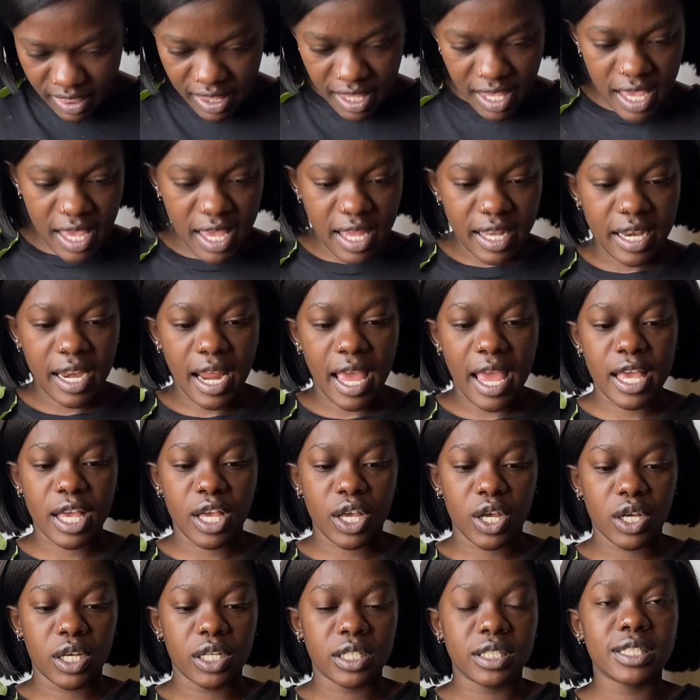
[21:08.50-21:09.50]
then I
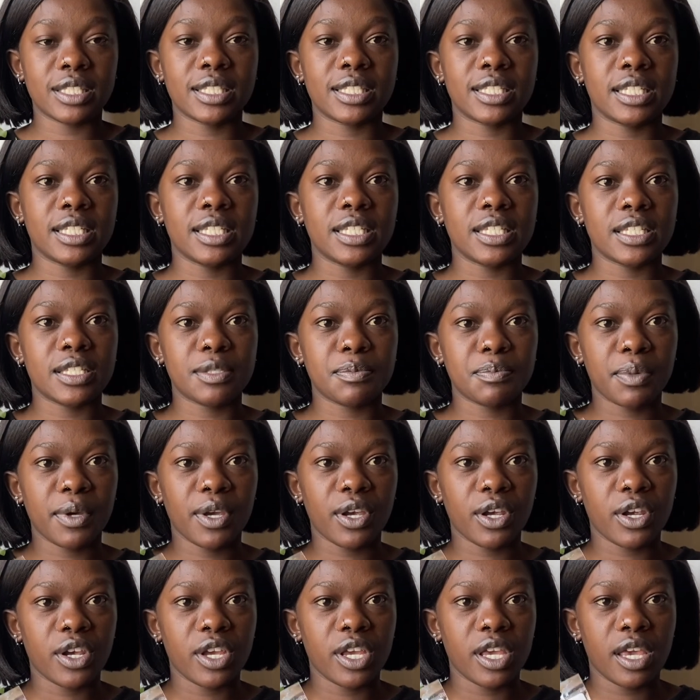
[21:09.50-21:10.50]
got these
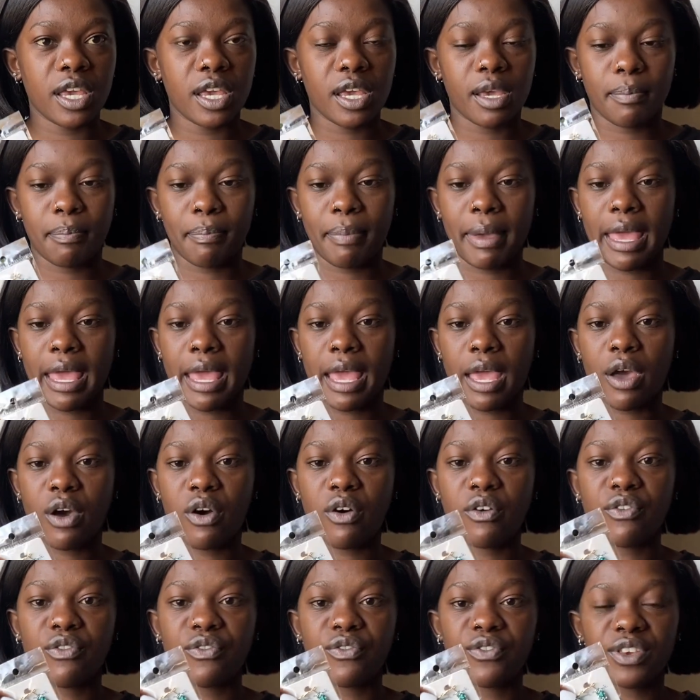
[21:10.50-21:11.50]
pair
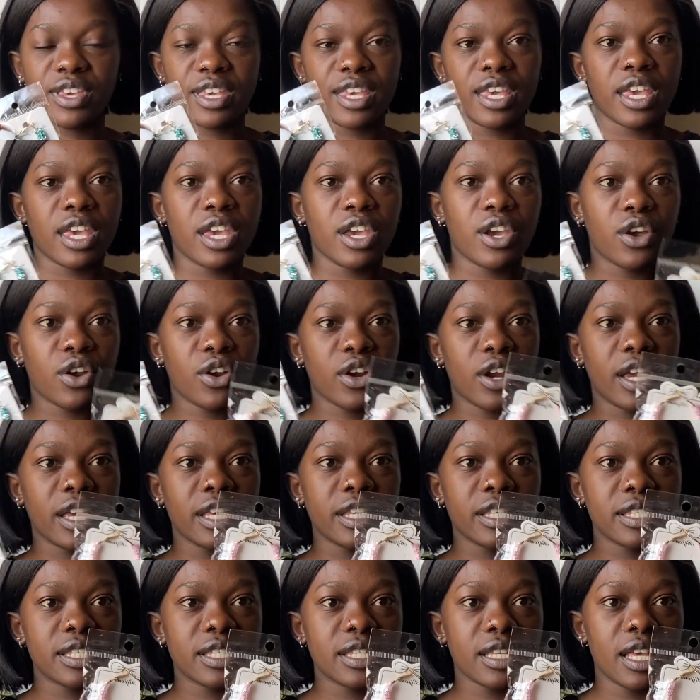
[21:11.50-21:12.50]
of
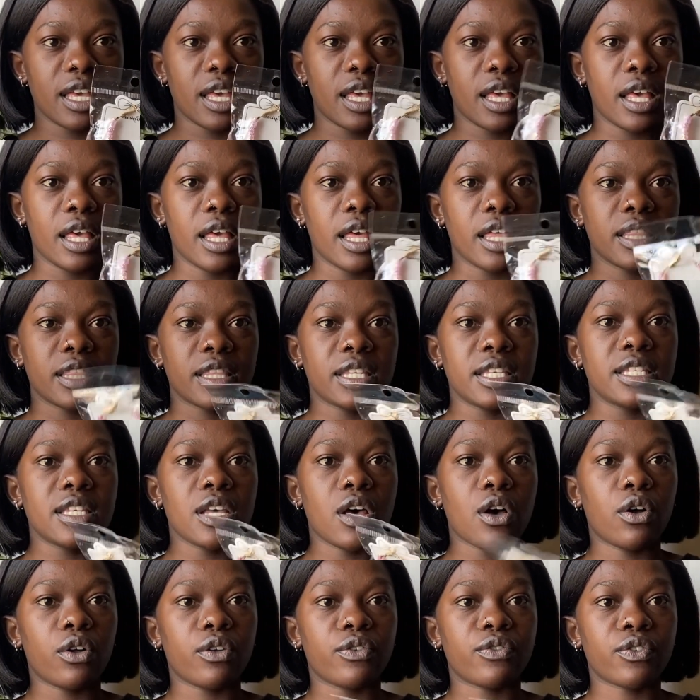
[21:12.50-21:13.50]
earrings these
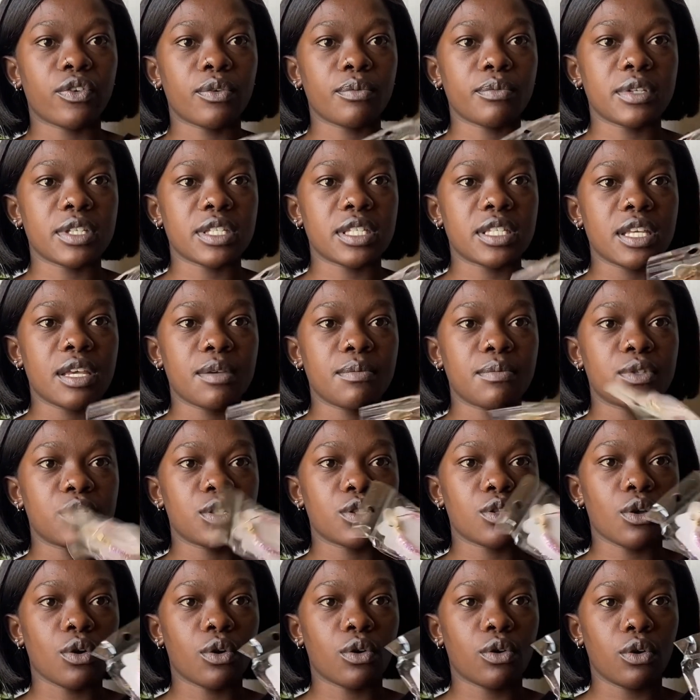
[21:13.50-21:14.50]
are all from the same
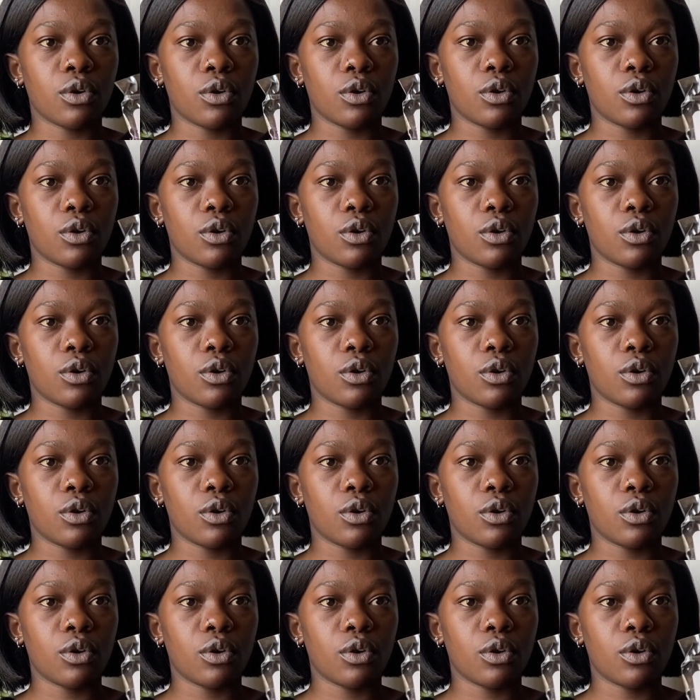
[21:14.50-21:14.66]
store